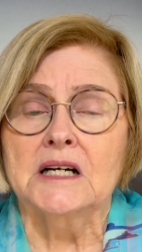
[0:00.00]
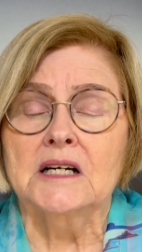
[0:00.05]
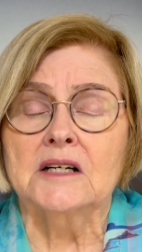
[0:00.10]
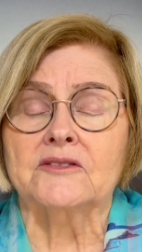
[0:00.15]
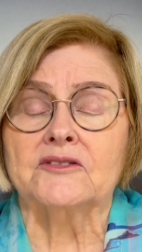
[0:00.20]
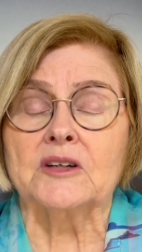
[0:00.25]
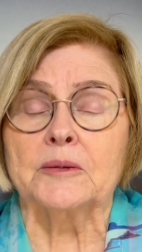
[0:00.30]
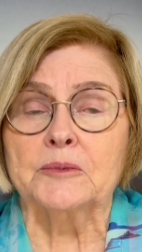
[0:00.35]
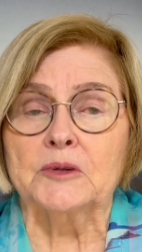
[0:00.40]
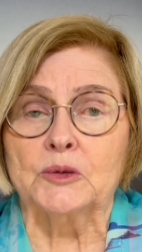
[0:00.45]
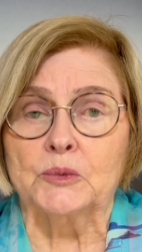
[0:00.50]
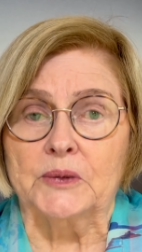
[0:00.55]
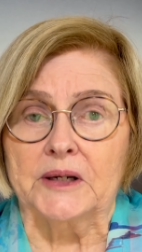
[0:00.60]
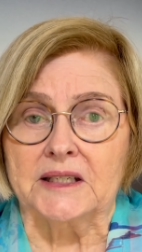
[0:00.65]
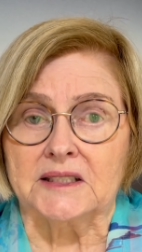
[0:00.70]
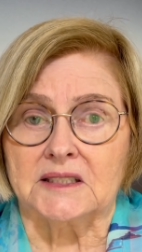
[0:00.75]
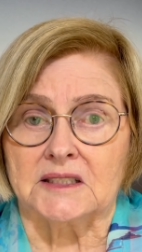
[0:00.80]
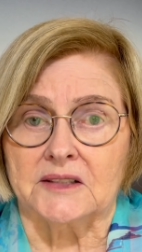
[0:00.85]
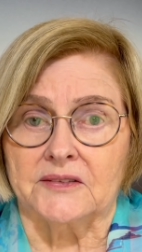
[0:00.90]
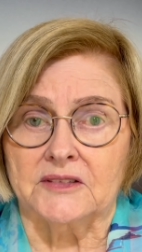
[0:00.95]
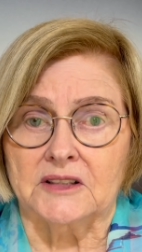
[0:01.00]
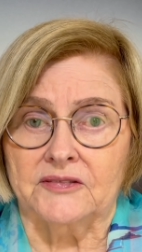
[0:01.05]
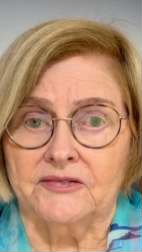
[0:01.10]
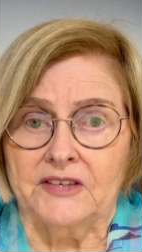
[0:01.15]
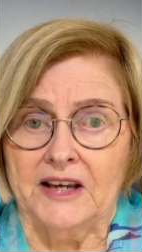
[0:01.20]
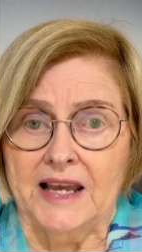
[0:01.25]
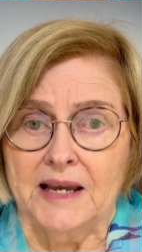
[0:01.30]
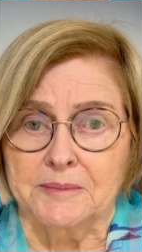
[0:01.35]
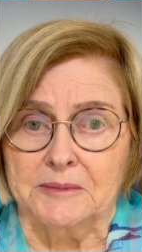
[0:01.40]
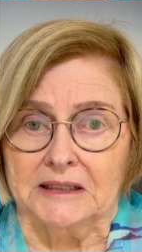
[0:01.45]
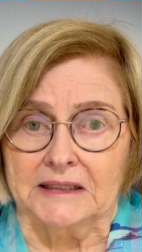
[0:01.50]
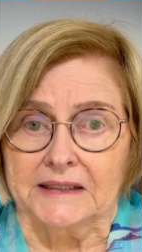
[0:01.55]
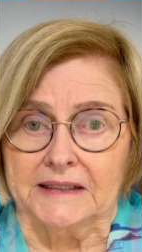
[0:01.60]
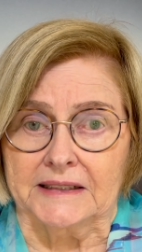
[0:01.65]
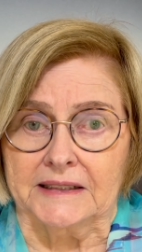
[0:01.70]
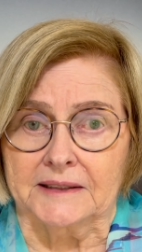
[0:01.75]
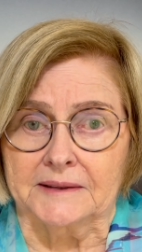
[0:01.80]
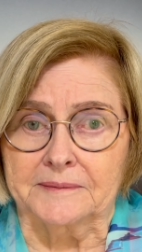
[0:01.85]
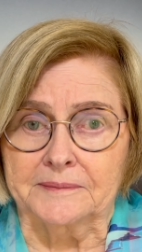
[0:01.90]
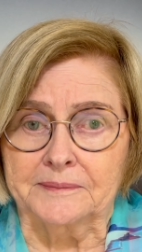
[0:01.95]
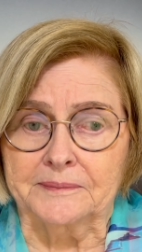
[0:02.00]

from the rest of the family.